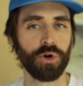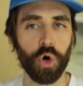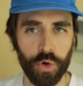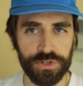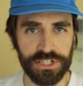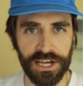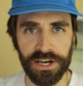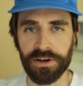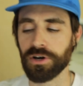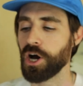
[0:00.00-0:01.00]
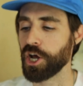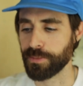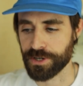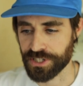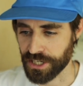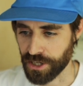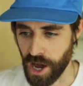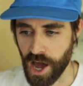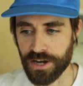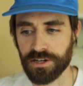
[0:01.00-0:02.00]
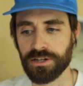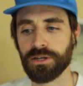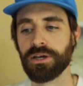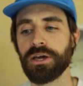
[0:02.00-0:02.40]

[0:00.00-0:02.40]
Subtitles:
wholesale, 100% cotton,